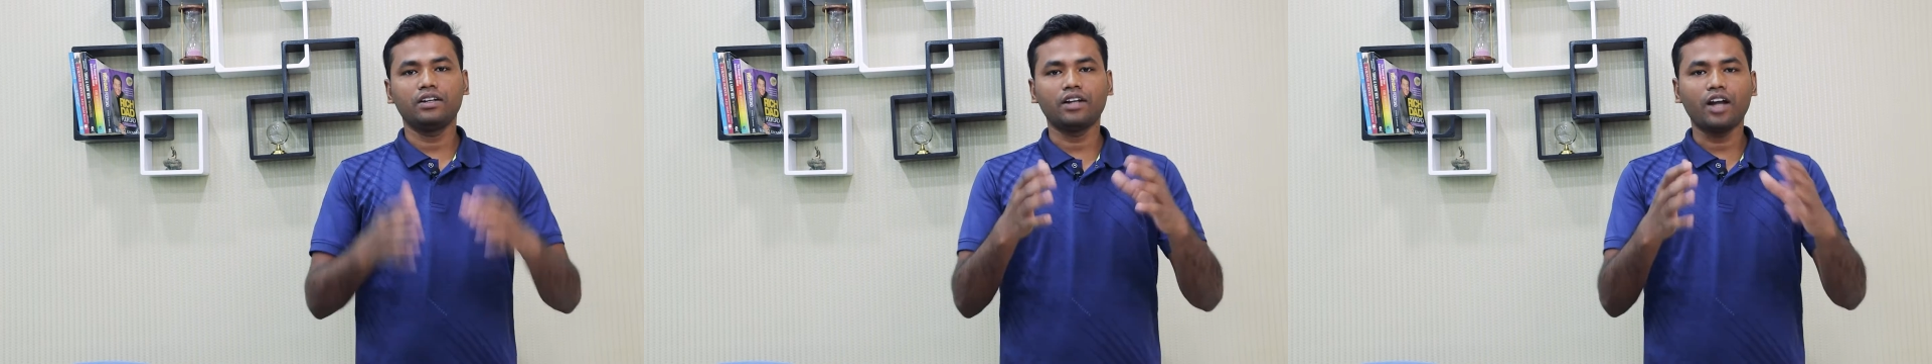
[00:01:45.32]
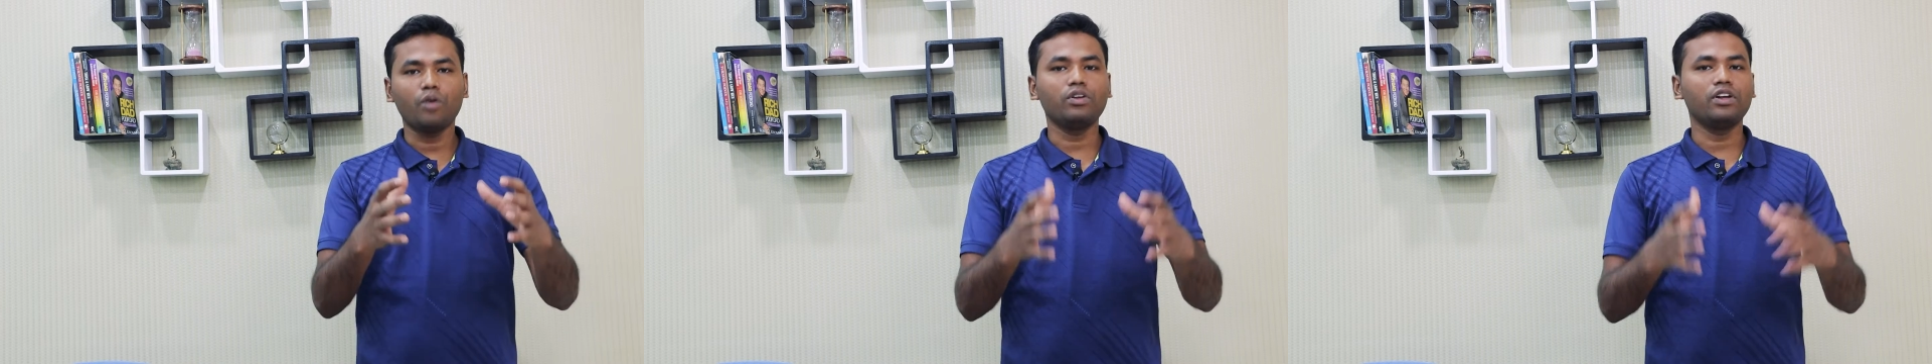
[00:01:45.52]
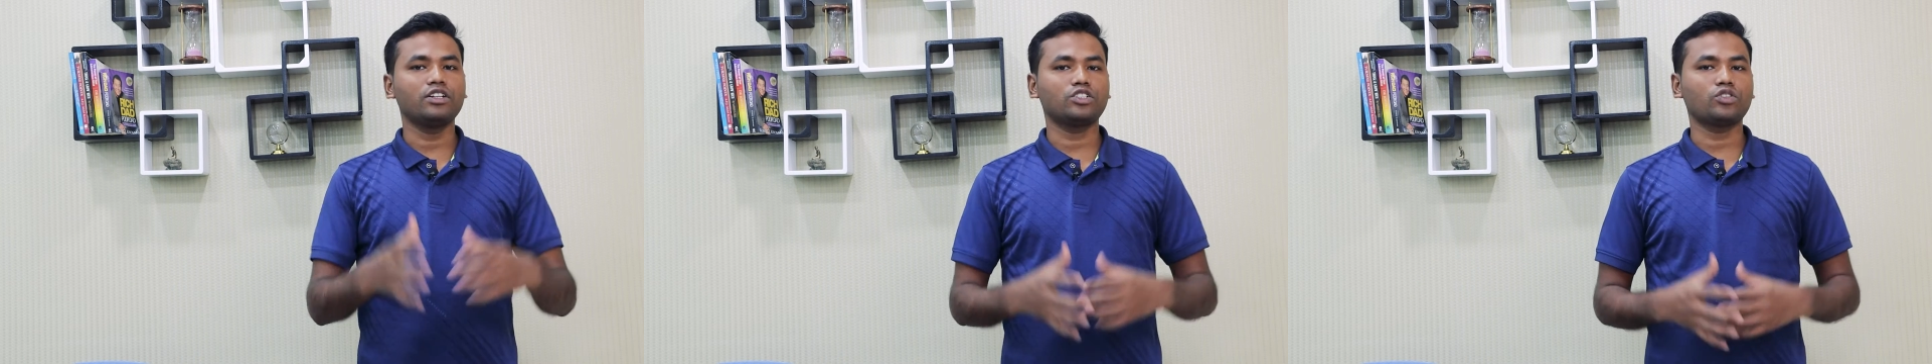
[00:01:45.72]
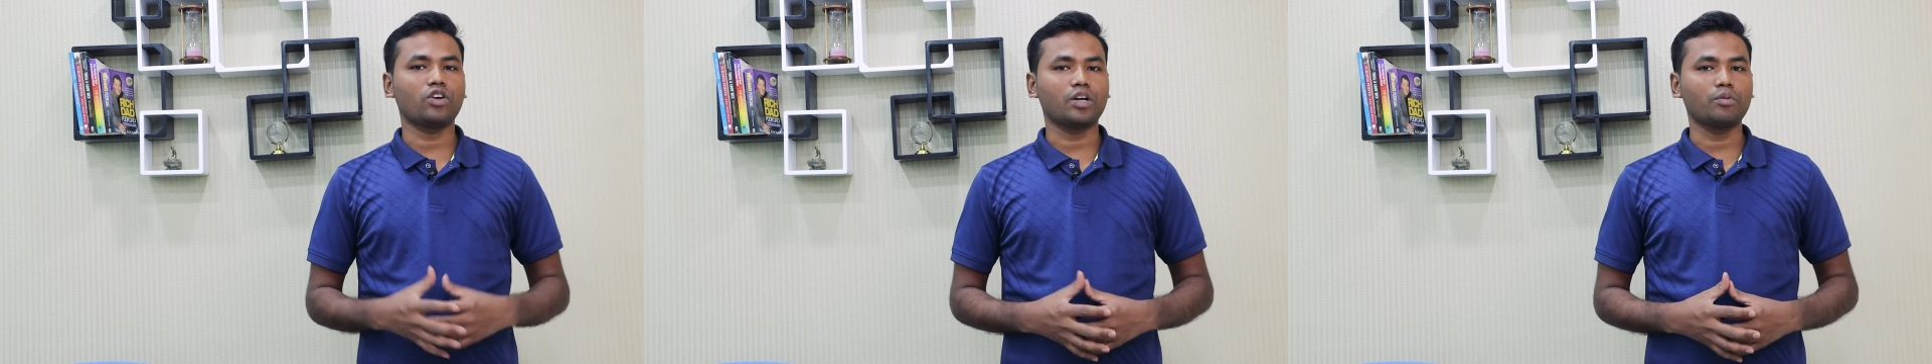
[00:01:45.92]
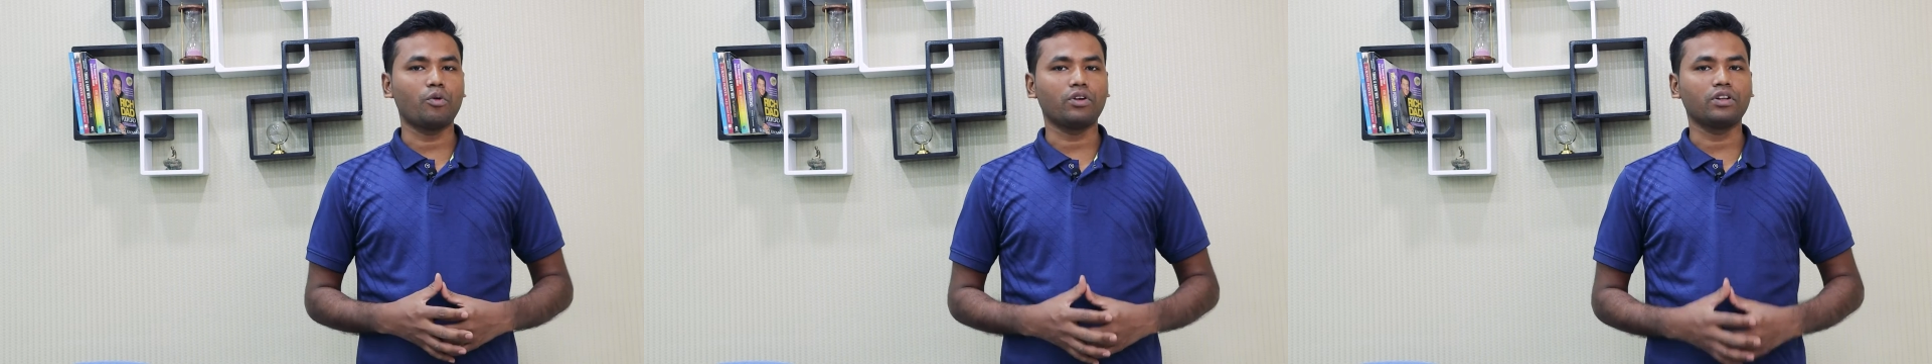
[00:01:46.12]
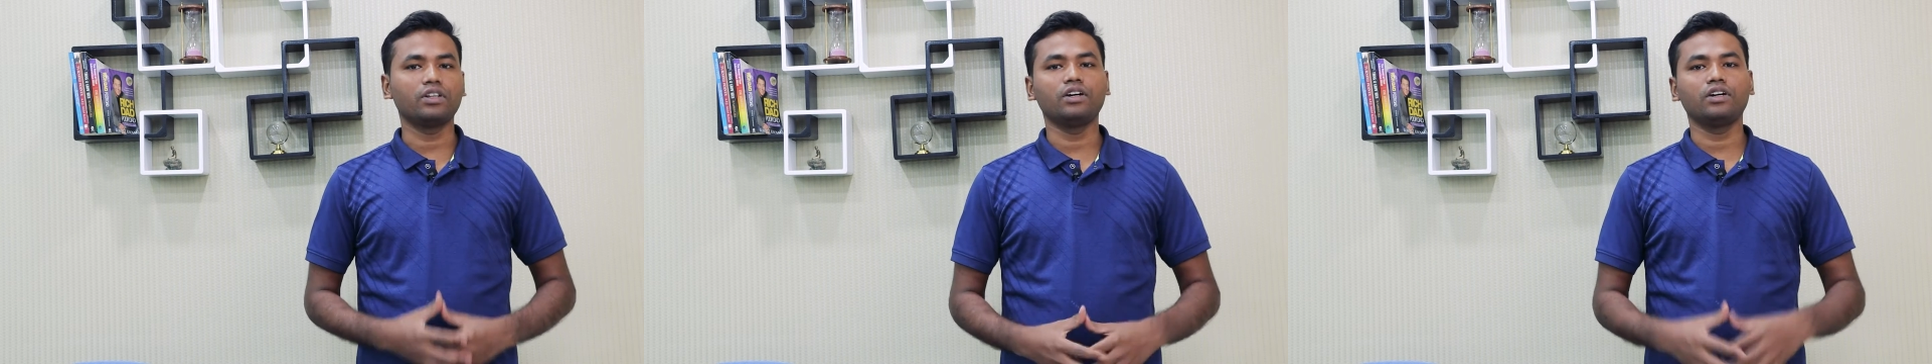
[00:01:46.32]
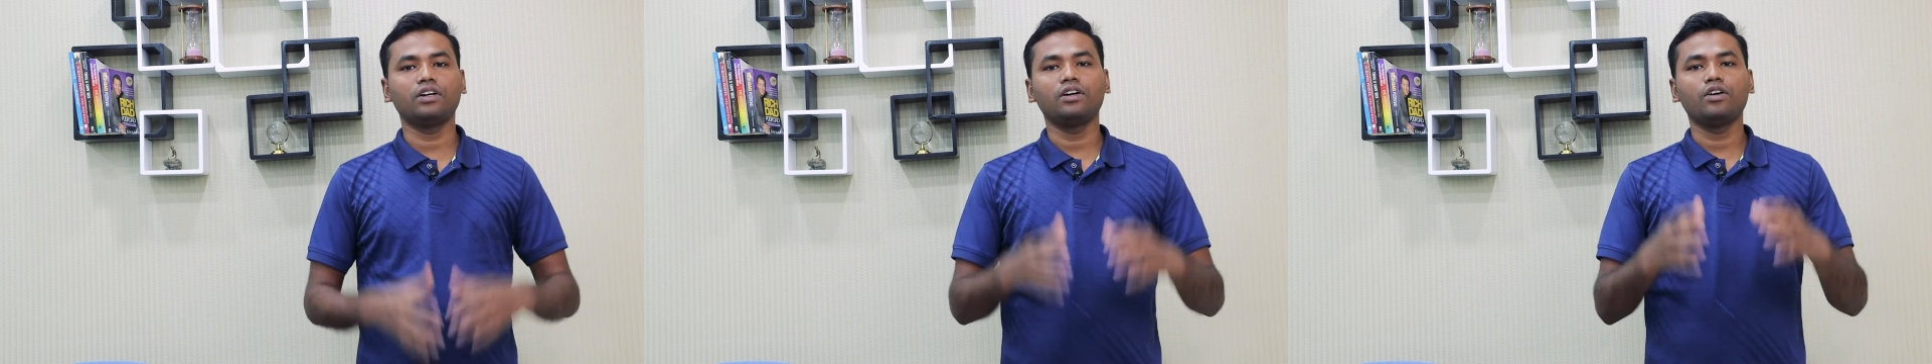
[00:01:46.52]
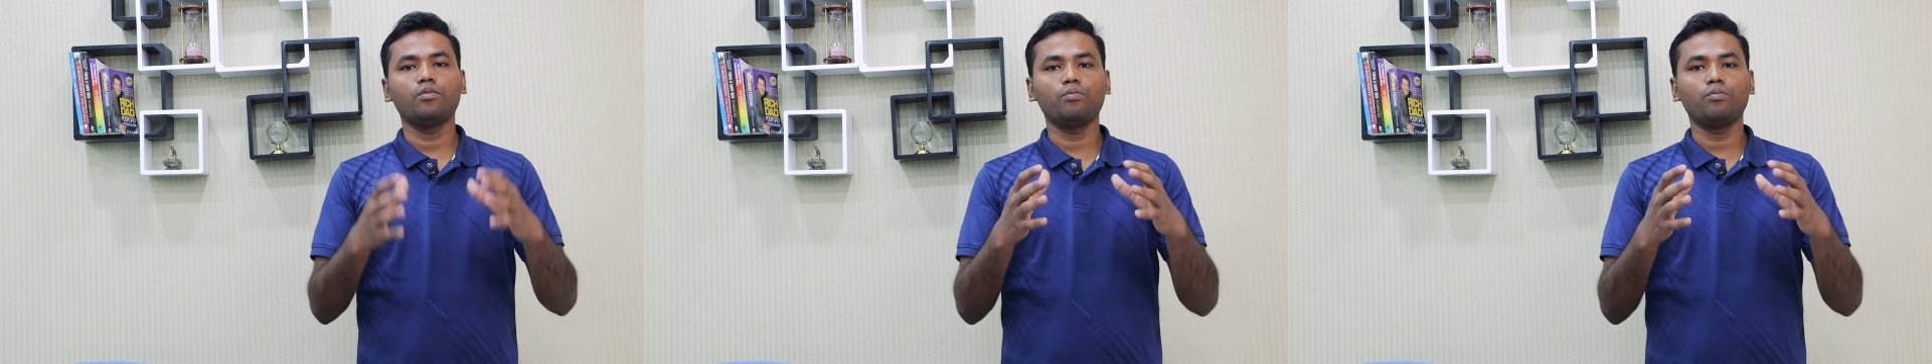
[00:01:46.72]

Now let's talk about the